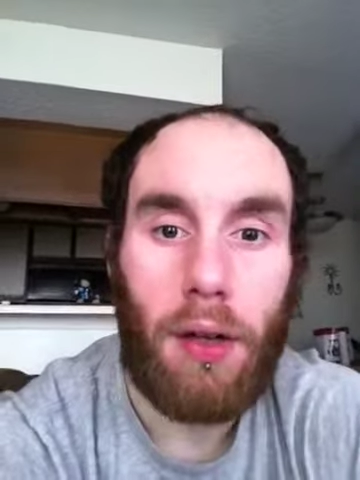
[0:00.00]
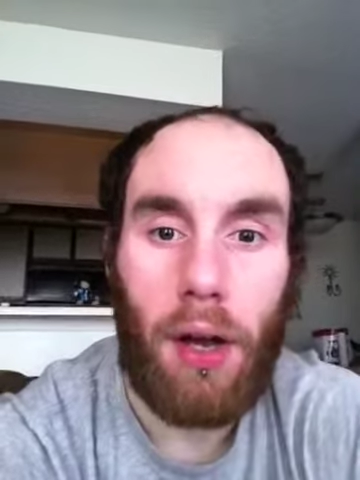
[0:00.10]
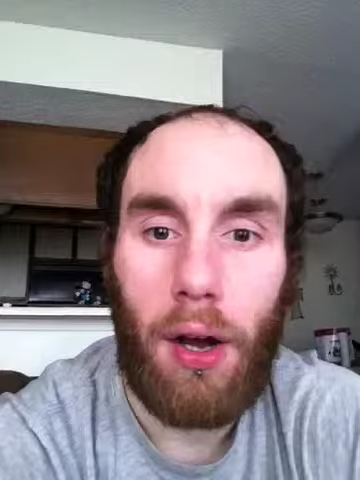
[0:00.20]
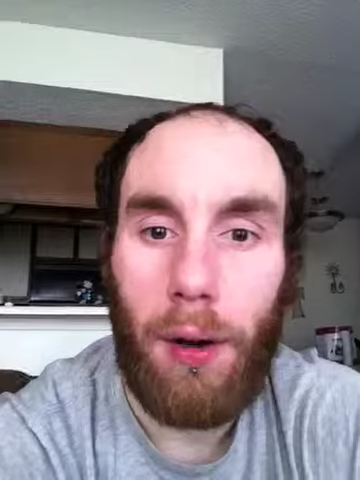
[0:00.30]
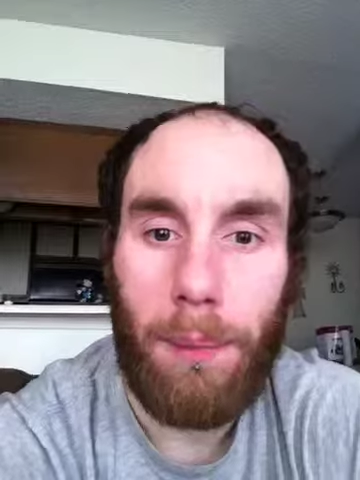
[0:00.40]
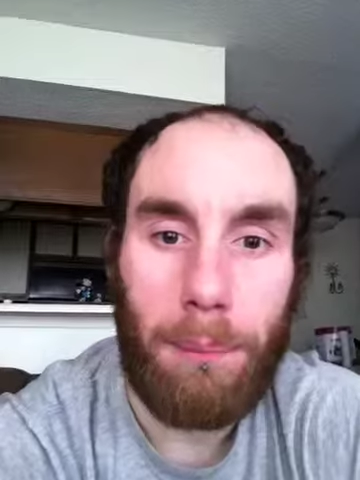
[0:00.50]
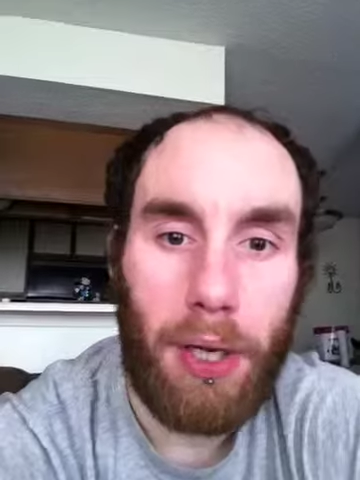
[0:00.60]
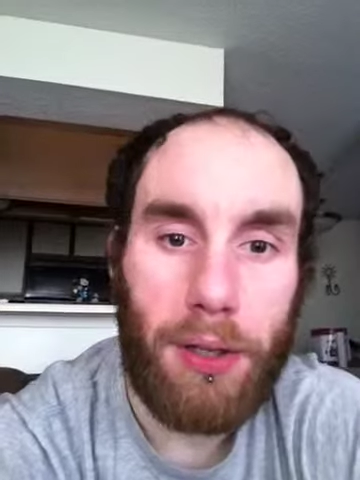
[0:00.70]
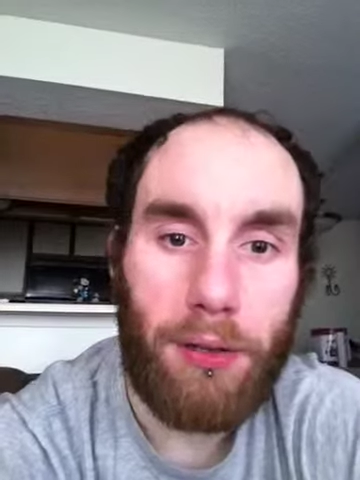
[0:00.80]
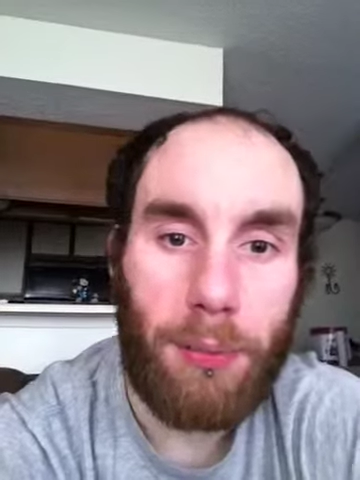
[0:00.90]

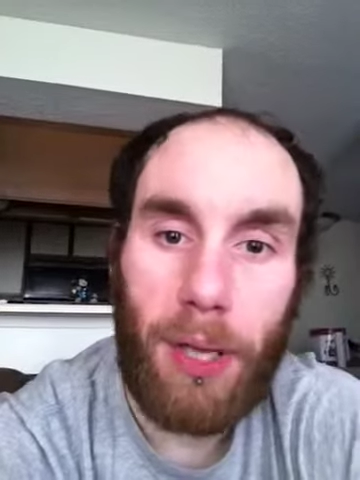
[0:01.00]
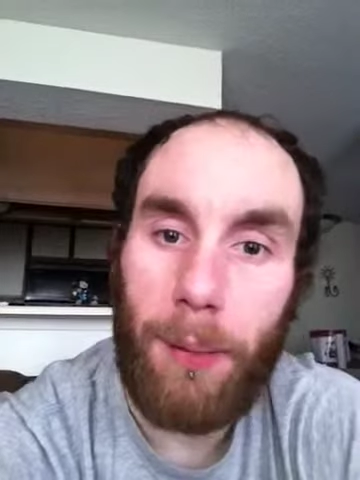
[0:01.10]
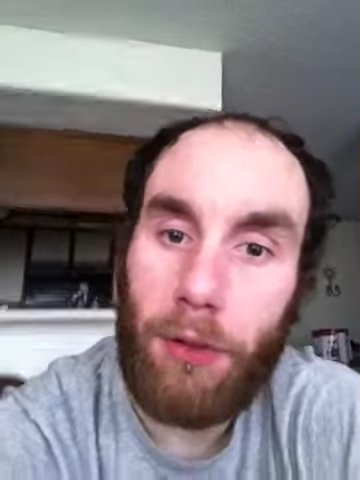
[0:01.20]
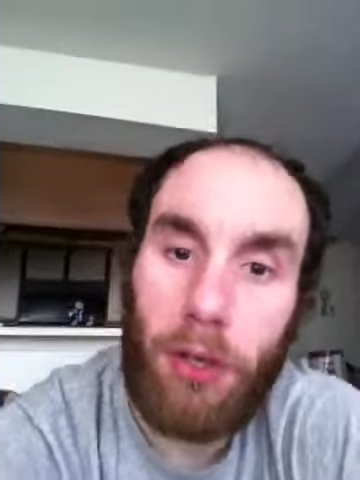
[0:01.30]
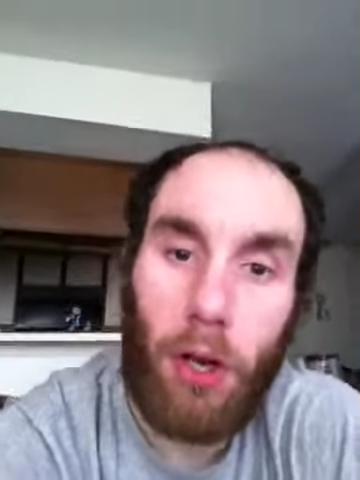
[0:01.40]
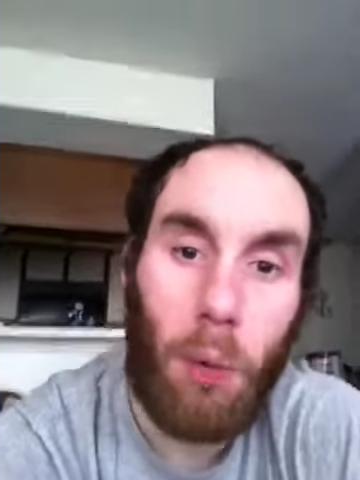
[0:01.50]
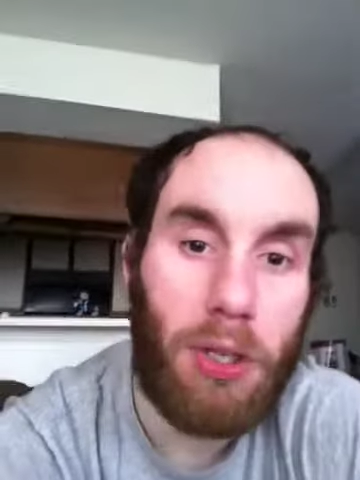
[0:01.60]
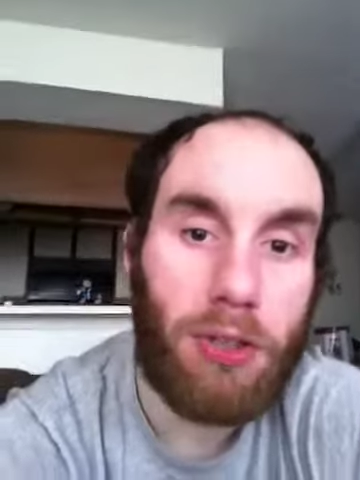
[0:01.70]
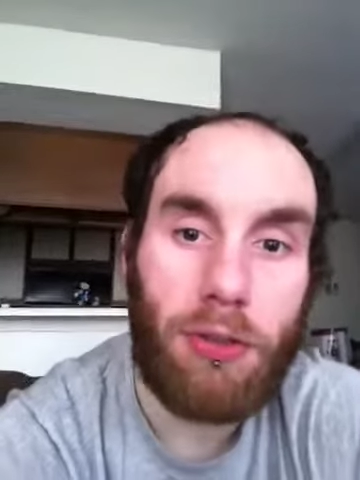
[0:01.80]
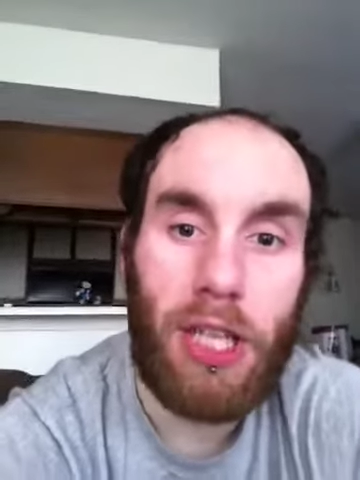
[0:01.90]
but sometimes, you know,
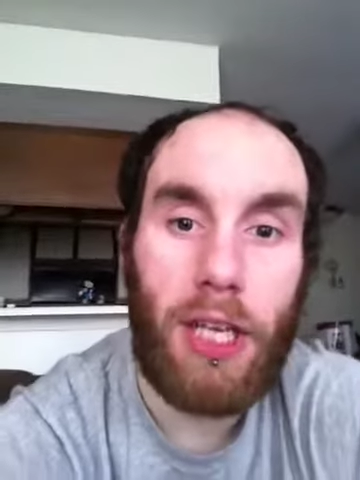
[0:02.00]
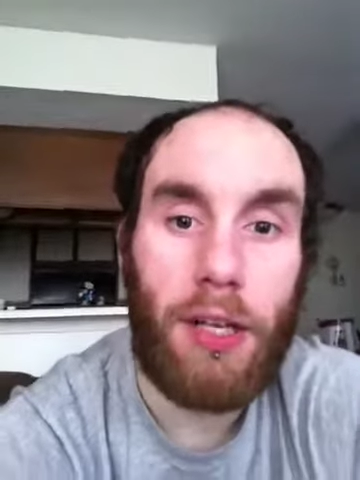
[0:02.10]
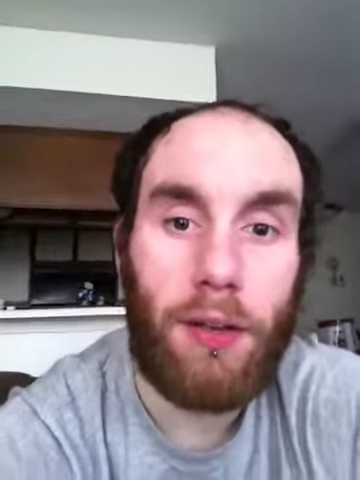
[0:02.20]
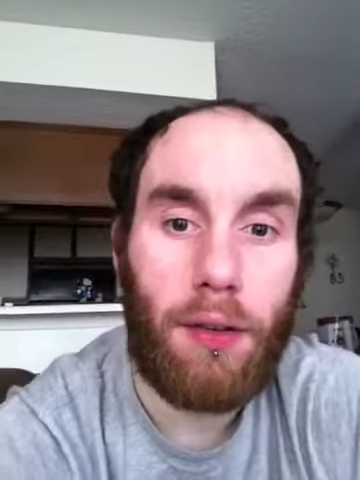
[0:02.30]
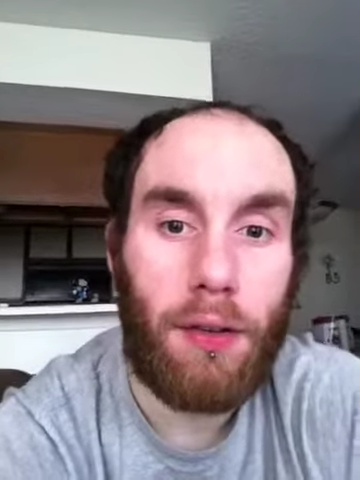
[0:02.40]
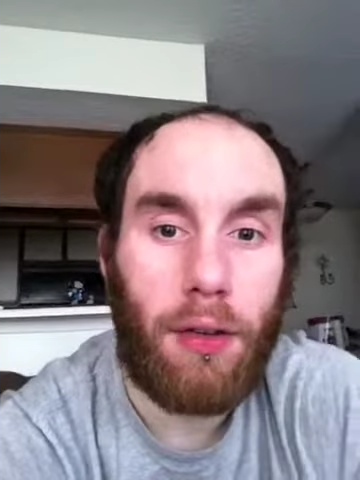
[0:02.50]
we just need,